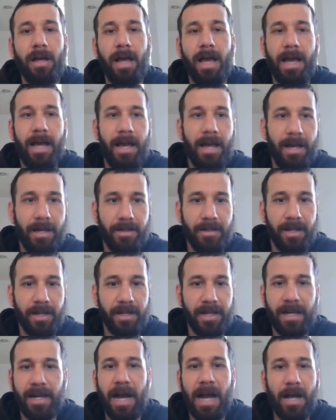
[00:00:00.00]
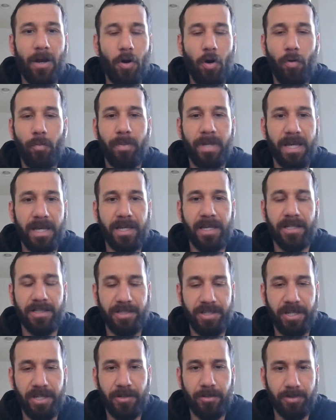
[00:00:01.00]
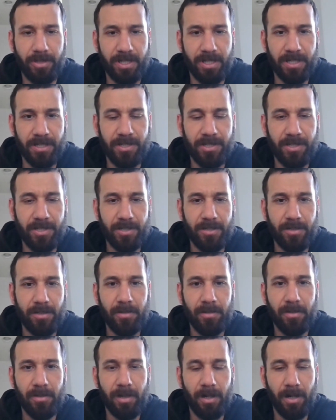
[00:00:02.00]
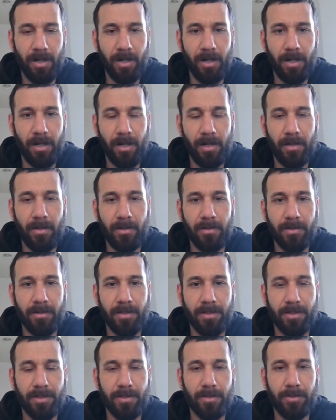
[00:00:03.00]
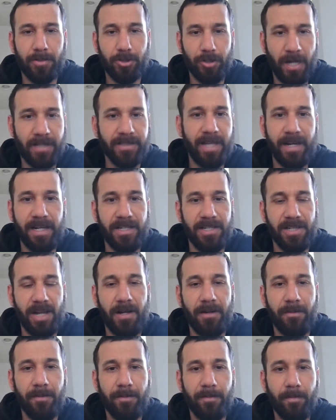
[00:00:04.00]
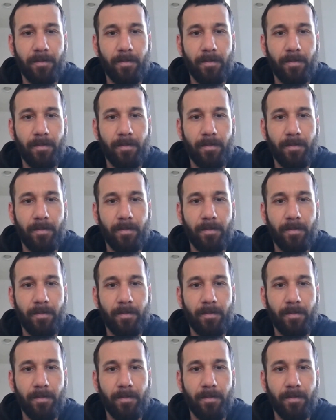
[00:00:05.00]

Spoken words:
And again, I hope he continues this this trend that he's on.